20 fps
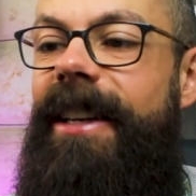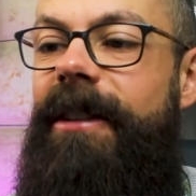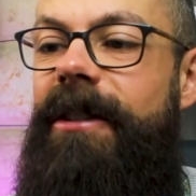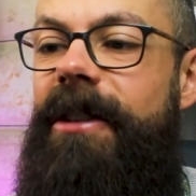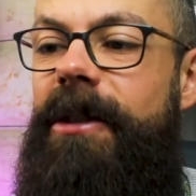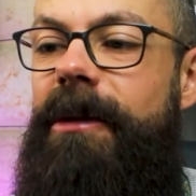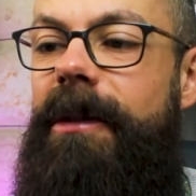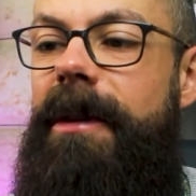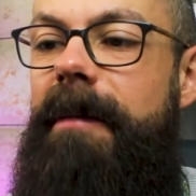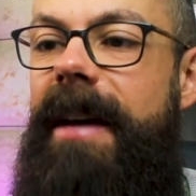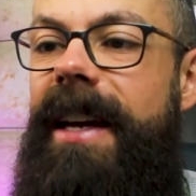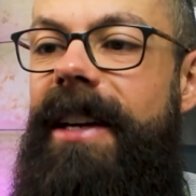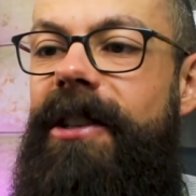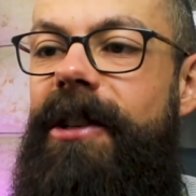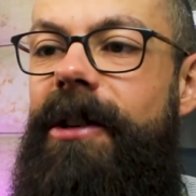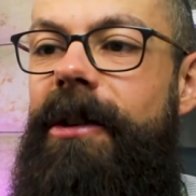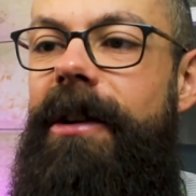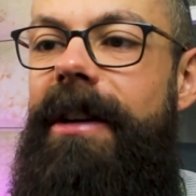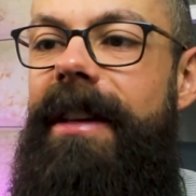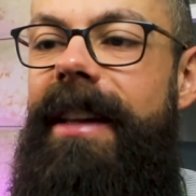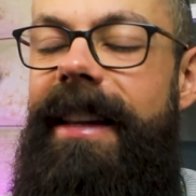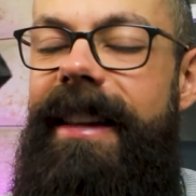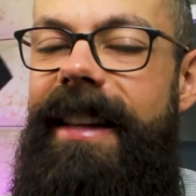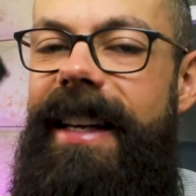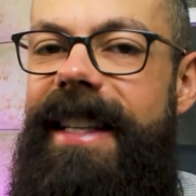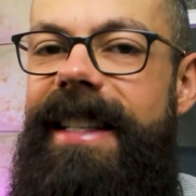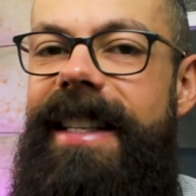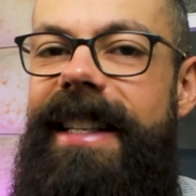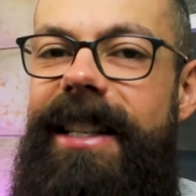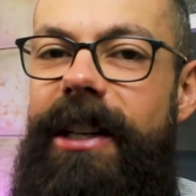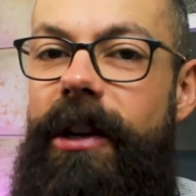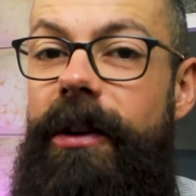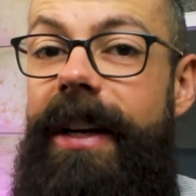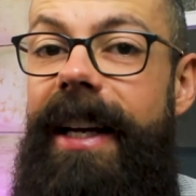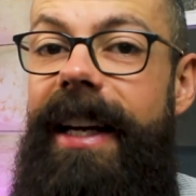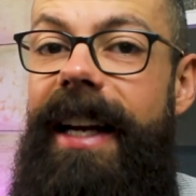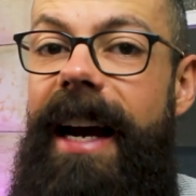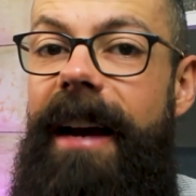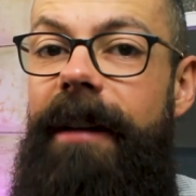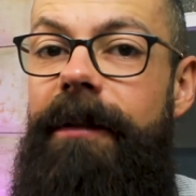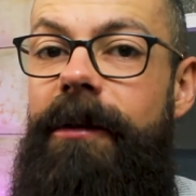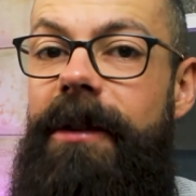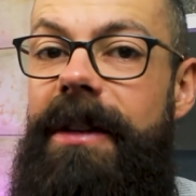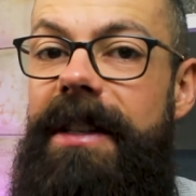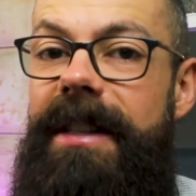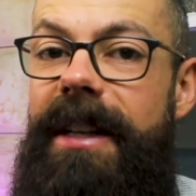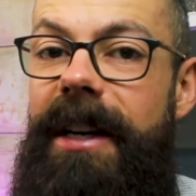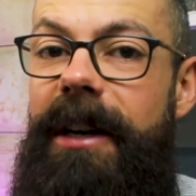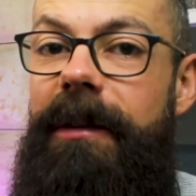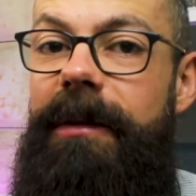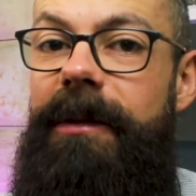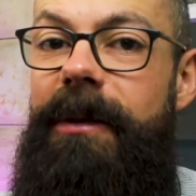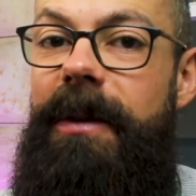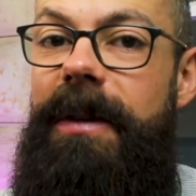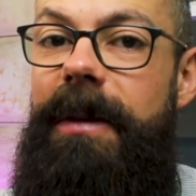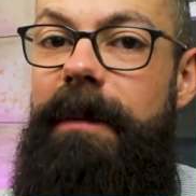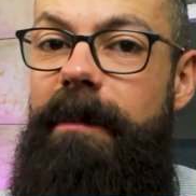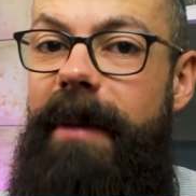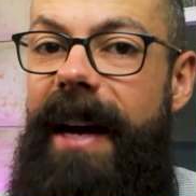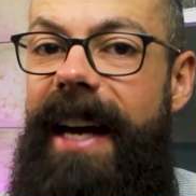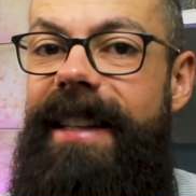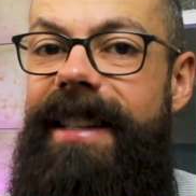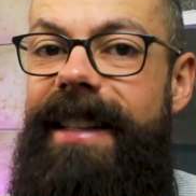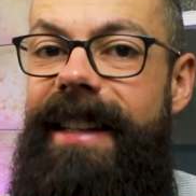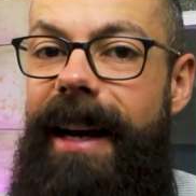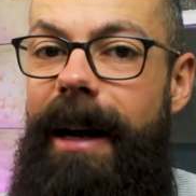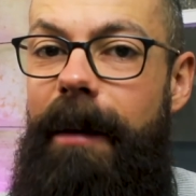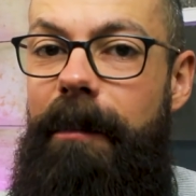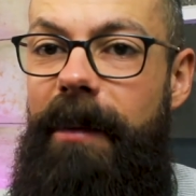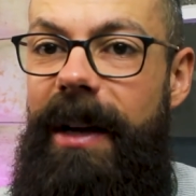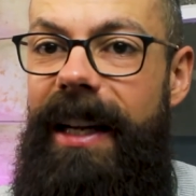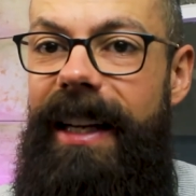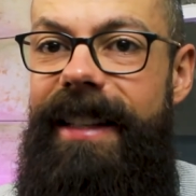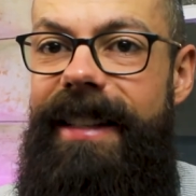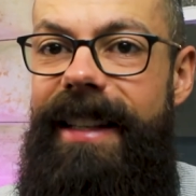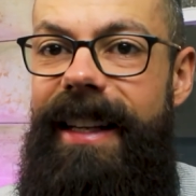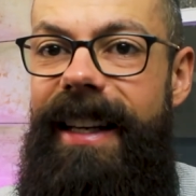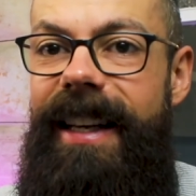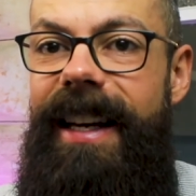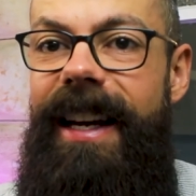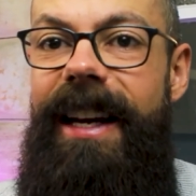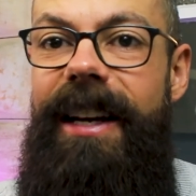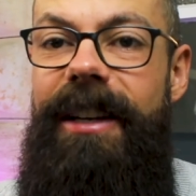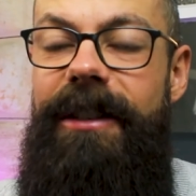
you just want to make sure that this is looking after itself to its best ability.